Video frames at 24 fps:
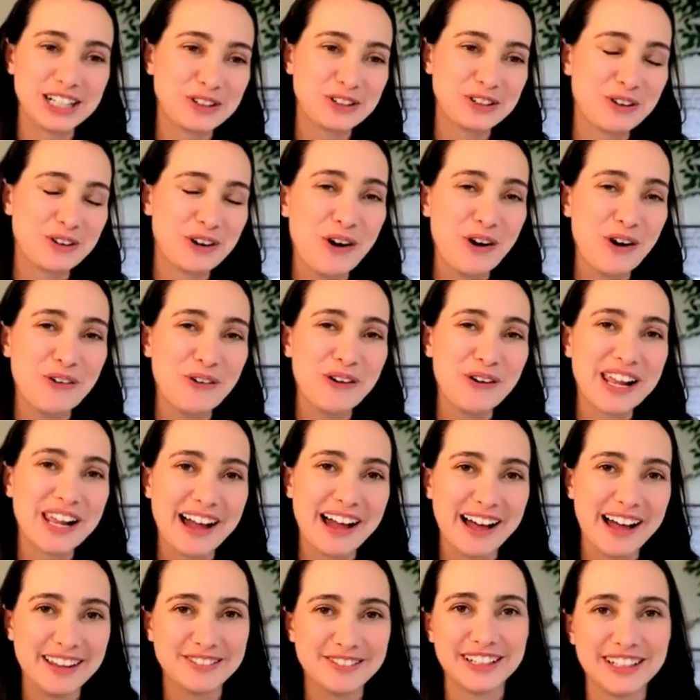grow at a
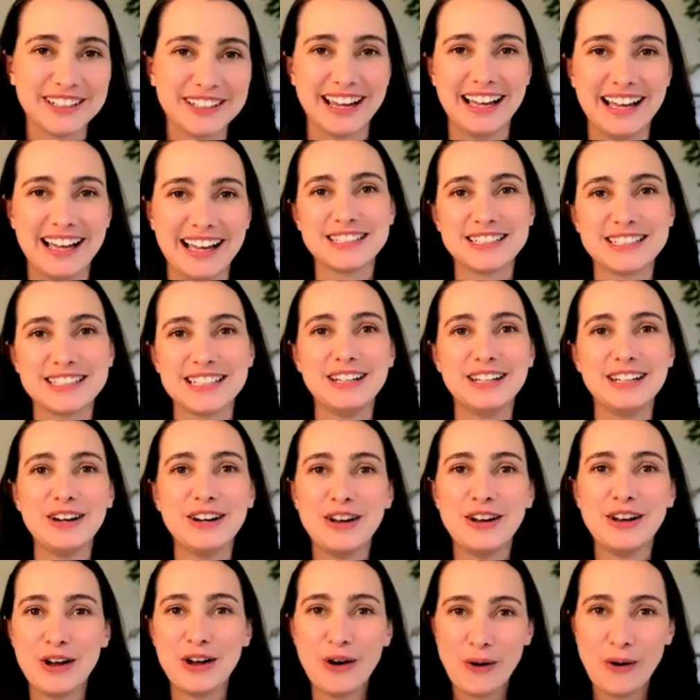hundred thousand
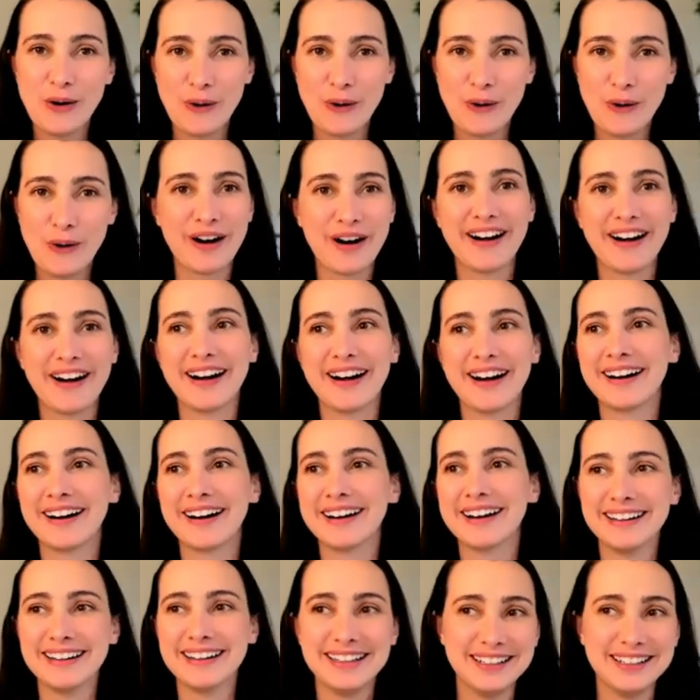or
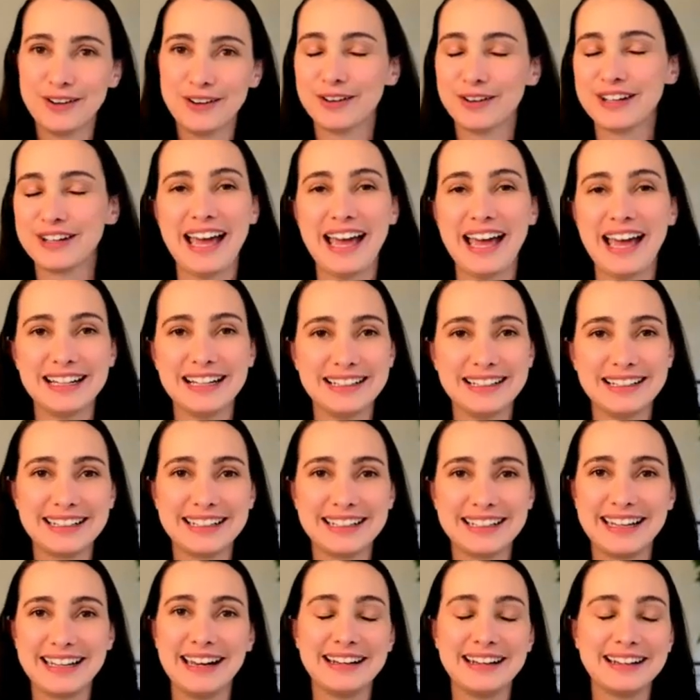you know
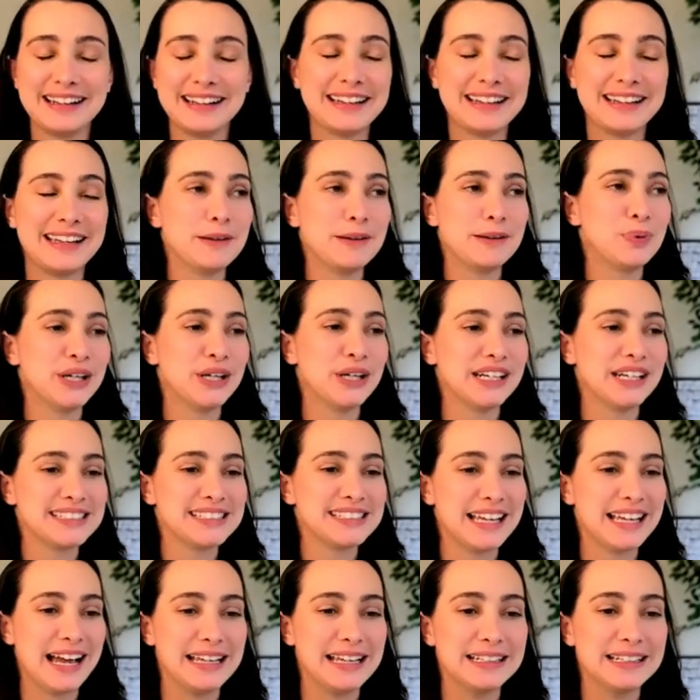get get get put
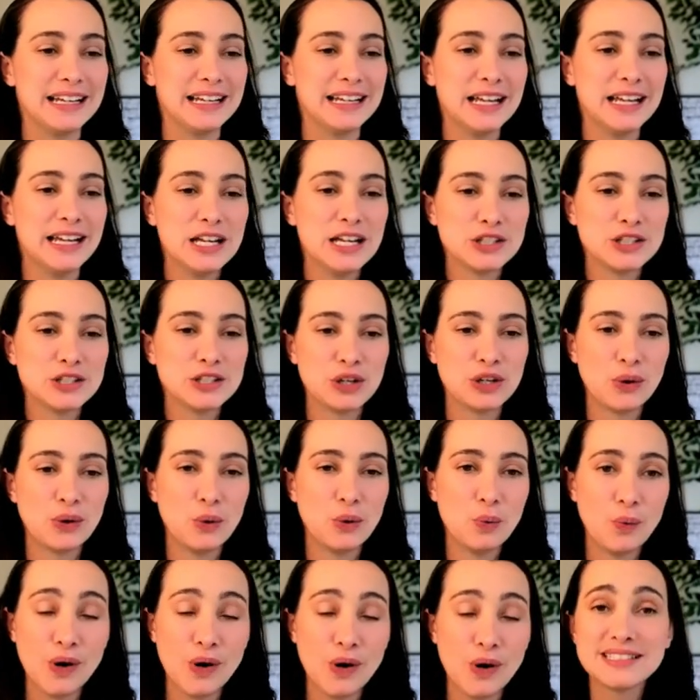aside. So
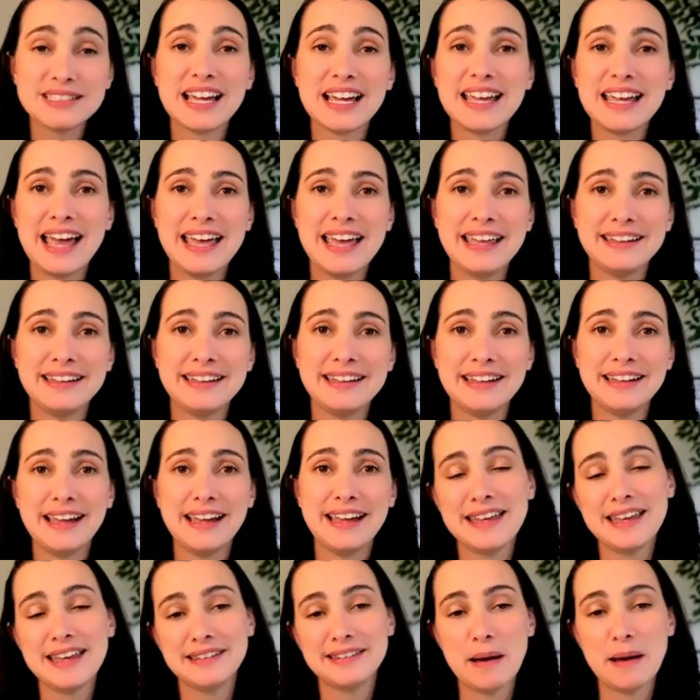once I hit
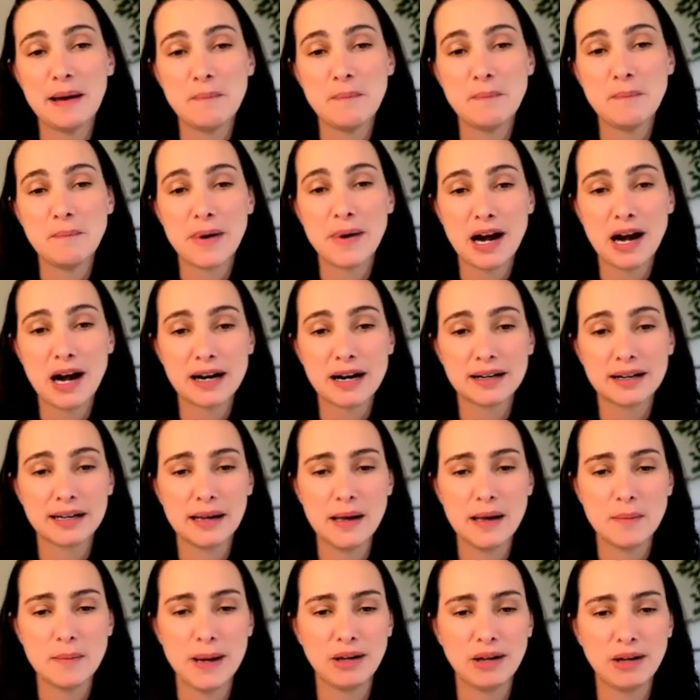I hit that mark
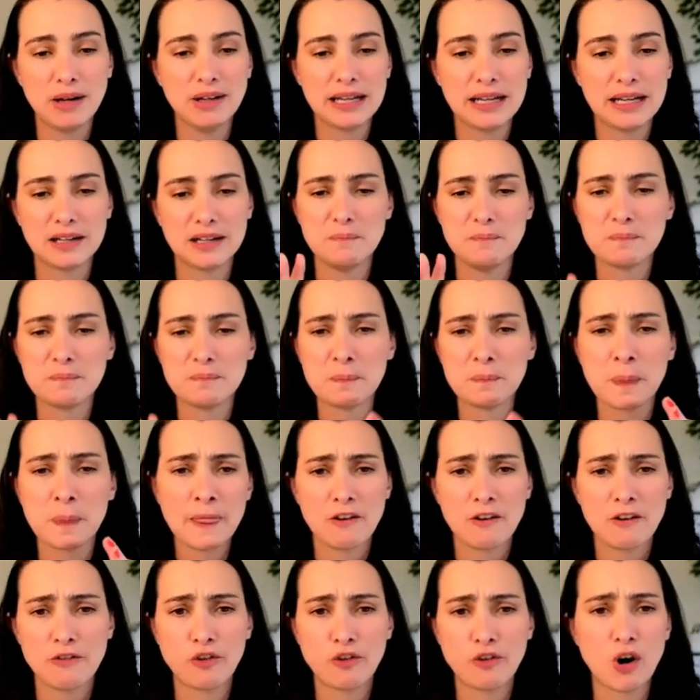about like
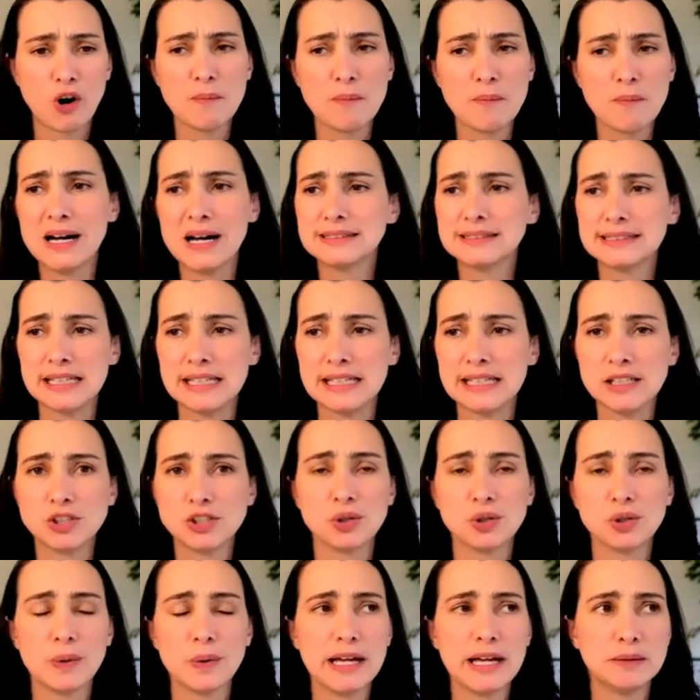four months
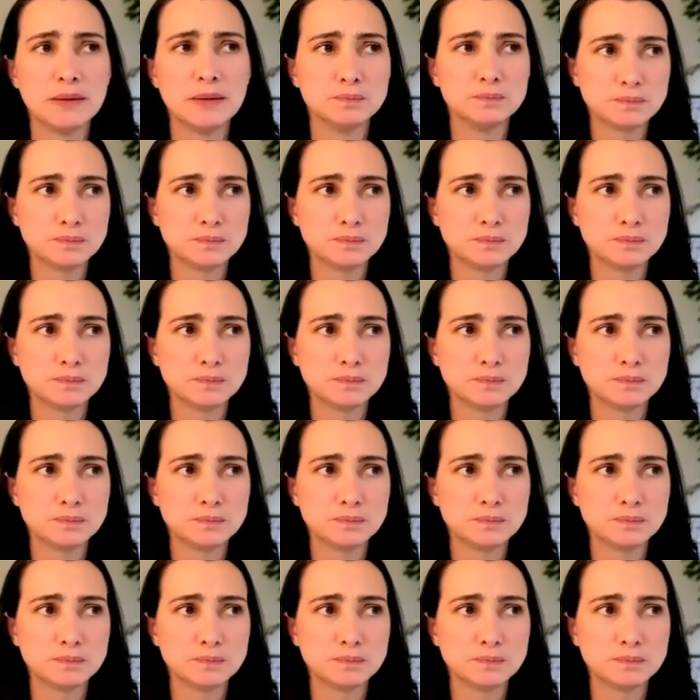into it,